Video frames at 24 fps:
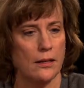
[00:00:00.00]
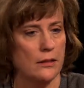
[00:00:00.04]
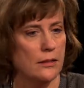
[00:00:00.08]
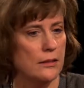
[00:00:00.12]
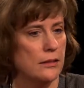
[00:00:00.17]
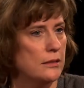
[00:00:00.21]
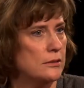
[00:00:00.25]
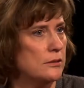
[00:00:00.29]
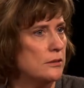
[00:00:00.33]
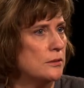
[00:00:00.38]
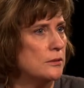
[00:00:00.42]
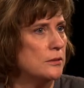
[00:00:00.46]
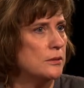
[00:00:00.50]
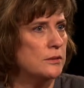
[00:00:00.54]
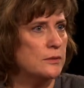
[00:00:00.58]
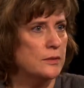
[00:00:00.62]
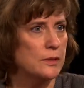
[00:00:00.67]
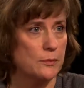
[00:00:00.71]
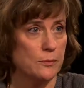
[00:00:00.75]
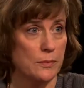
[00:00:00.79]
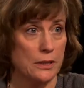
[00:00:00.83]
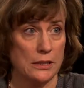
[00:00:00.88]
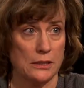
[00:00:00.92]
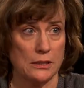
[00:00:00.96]
in two or
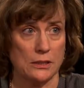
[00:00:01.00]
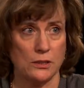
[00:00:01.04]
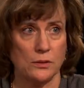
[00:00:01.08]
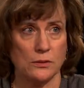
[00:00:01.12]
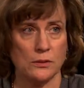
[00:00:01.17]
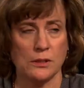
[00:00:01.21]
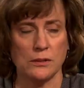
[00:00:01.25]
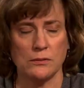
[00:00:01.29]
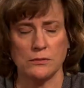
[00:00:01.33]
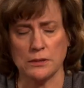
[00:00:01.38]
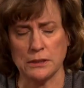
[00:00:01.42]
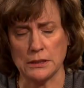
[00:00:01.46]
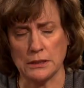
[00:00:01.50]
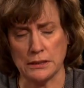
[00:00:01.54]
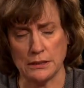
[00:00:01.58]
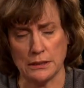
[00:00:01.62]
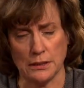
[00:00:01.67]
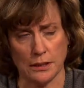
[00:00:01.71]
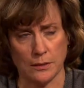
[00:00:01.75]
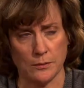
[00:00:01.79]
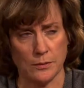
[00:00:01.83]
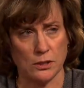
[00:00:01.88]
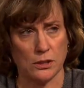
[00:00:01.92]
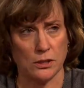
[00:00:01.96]
three months you could really
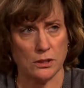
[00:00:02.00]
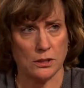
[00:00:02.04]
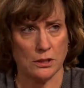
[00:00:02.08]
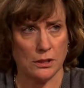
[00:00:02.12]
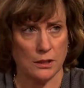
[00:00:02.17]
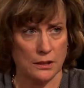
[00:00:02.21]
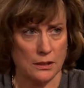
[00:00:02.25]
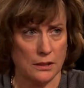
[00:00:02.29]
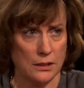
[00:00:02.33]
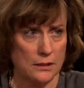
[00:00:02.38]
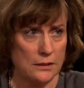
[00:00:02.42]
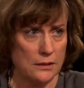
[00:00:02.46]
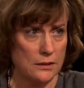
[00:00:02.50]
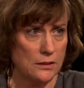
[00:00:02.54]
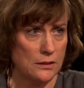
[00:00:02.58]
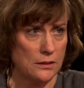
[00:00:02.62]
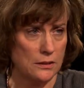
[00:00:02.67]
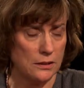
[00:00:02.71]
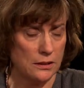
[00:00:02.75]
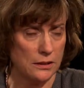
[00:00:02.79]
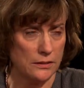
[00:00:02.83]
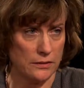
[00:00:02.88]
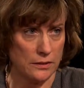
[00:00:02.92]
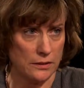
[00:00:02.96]
damage your kidneys and
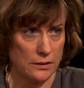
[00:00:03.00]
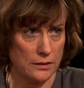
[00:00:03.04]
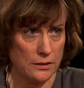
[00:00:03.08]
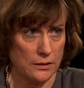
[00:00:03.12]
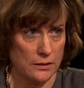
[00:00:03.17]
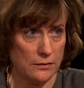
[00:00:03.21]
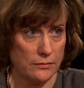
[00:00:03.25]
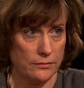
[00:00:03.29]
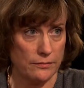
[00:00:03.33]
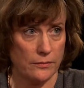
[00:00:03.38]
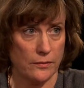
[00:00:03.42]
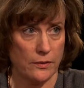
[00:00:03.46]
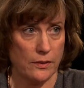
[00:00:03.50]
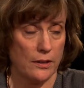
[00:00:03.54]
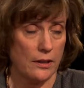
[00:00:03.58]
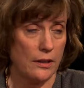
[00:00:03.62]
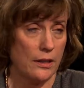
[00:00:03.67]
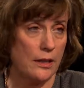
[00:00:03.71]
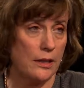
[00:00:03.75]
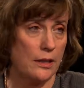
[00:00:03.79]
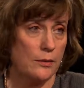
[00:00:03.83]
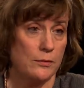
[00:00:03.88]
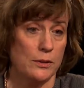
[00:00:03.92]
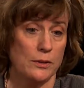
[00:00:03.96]
your livers.
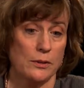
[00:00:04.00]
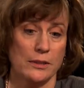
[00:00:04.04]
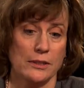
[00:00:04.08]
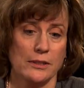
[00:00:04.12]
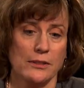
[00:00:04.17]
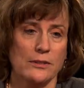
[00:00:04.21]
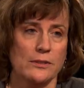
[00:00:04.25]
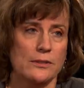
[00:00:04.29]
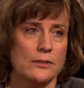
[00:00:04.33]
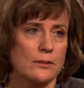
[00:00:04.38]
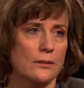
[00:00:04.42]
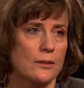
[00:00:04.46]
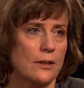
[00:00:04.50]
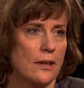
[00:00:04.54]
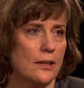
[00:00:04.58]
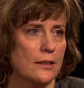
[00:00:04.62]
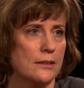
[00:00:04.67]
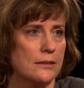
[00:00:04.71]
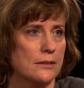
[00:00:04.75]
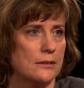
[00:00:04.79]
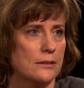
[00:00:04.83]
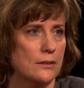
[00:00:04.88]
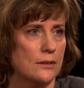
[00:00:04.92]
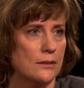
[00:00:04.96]
Um, you can also
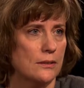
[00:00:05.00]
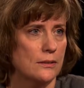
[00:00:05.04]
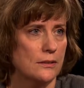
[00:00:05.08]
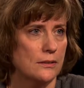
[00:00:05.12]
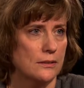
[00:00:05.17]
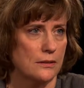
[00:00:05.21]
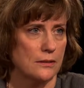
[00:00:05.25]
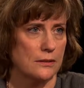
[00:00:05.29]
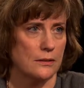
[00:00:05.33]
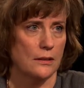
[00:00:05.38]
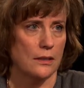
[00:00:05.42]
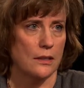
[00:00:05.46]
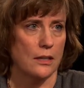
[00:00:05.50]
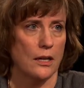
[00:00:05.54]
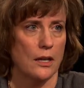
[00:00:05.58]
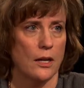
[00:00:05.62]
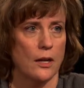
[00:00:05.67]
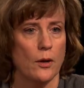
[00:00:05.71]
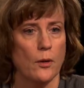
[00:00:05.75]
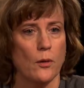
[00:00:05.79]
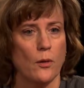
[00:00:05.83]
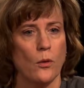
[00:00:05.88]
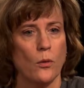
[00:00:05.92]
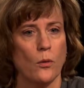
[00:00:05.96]
cause an ulcer.
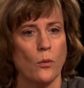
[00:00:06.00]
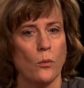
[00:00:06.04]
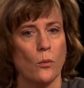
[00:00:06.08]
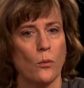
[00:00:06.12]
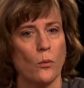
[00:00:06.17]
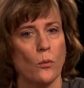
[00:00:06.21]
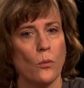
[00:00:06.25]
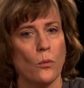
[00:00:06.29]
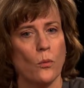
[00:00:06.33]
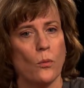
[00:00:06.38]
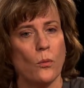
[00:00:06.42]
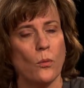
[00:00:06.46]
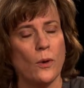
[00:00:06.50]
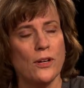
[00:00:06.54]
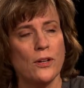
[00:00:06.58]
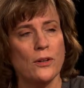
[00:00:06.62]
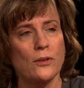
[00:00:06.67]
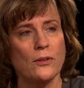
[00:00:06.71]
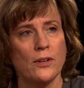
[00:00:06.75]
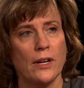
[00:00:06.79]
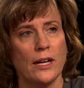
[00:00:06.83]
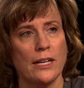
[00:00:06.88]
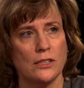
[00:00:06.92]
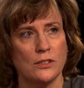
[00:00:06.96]
When you
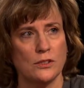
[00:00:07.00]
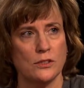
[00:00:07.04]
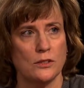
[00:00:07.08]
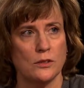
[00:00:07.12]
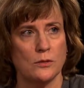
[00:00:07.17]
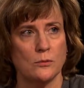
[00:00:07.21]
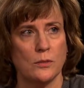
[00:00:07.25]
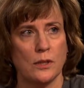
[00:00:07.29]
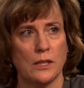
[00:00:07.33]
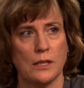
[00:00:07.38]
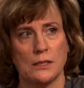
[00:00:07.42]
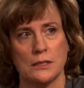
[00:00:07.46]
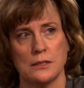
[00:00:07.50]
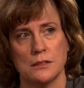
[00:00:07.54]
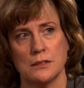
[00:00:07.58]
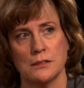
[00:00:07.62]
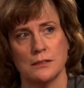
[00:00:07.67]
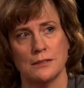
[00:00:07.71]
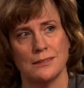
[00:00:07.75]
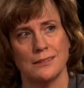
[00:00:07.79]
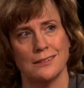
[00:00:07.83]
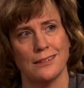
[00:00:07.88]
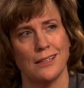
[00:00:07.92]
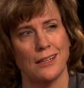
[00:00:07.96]
take too much
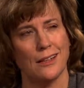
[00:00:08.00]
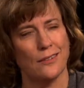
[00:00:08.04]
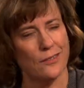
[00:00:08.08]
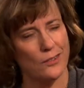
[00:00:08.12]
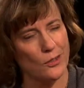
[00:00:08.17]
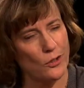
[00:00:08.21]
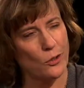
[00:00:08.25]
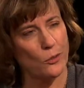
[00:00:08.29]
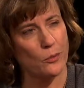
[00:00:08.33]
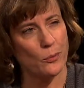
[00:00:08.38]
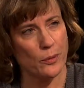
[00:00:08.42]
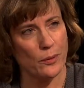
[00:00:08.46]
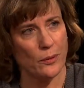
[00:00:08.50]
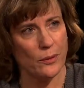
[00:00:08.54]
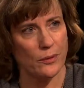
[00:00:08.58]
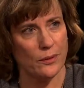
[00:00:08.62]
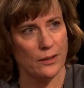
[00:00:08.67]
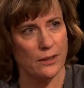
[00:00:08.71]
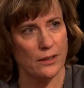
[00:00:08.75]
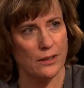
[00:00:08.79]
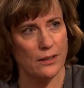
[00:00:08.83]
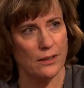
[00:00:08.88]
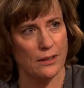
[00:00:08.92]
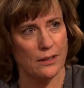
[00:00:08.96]
of an
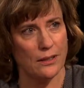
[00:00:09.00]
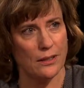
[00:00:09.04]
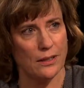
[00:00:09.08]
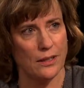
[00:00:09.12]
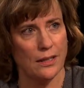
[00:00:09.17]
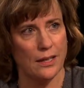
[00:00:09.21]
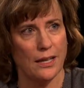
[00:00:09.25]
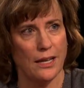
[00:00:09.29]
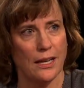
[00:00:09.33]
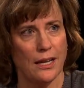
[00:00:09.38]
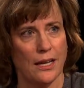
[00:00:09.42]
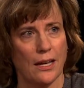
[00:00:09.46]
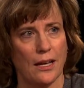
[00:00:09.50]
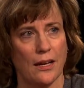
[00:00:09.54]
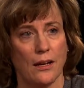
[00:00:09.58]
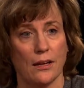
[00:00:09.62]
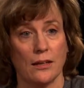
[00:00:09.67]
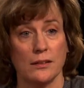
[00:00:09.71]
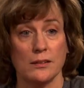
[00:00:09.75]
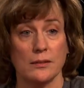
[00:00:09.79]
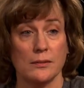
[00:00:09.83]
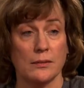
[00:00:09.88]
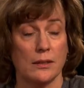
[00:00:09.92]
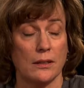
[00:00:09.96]
opioid,
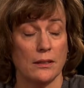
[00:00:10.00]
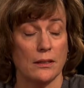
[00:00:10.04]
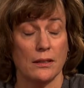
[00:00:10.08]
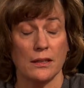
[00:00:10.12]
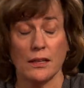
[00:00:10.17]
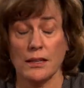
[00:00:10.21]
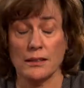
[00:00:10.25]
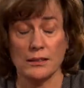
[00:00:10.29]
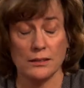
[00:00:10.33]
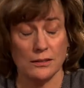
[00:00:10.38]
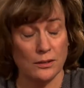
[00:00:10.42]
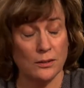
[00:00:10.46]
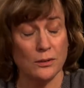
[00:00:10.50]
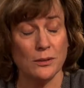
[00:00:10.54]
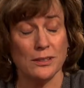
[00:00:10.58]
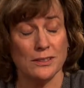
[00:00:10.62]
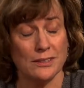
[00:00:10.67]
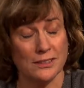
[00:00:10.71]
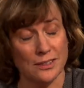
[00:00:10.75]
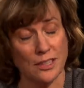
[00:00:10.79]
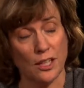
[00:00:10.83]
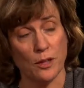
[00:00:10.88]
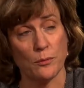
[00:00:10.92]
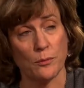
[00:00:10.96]
then you can
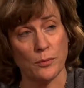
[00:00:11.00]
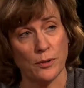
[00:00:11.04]
stop